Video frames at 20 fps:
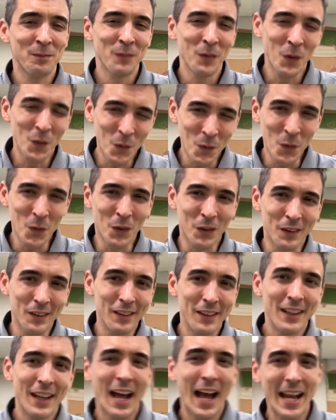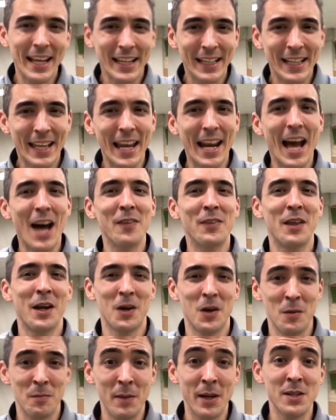or I could get out there and
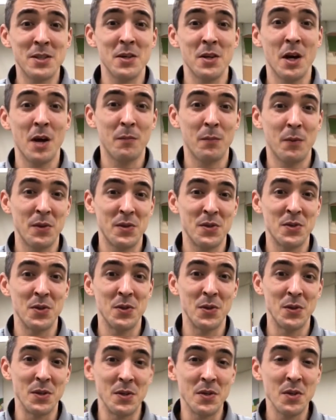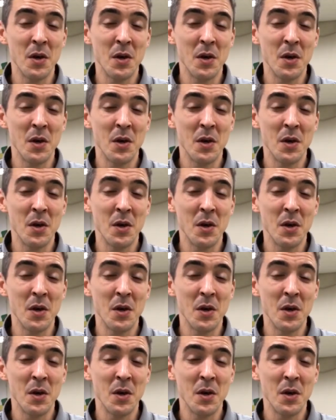mix it up with students.